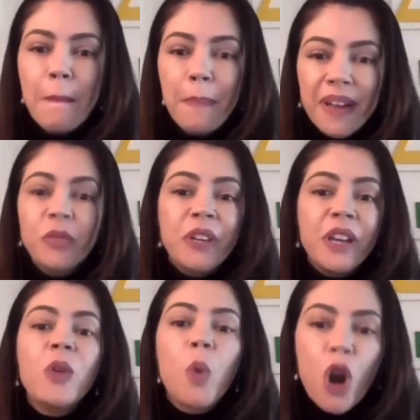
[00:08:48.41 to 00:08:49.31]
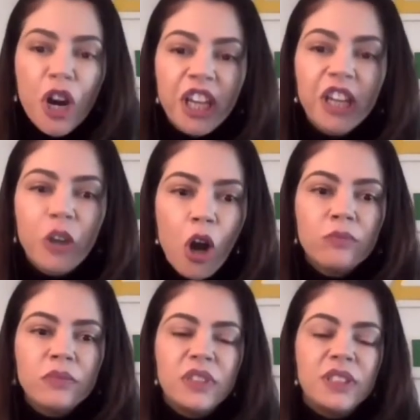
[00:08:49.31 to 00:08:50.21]
but we are working
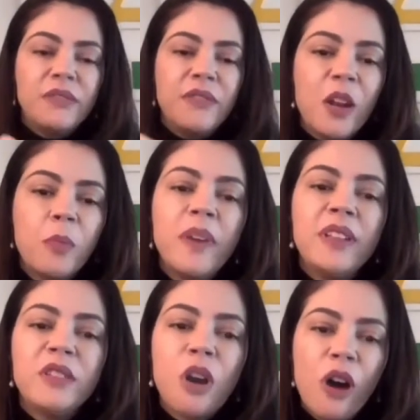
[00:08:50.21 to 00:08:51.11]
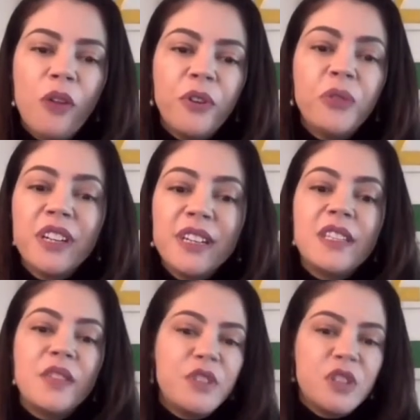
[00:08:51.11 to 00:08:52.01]
on the development of
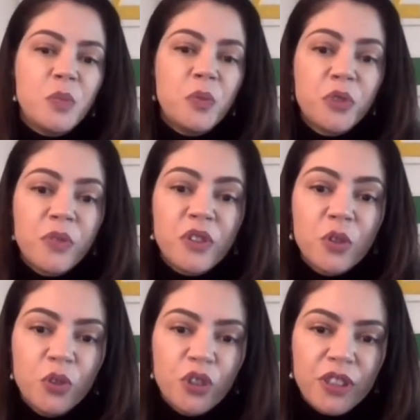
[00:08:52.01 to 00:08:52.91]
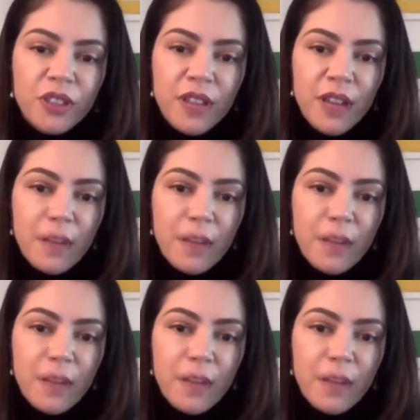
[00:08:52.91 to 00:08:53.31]
alternative dispute resolution uh,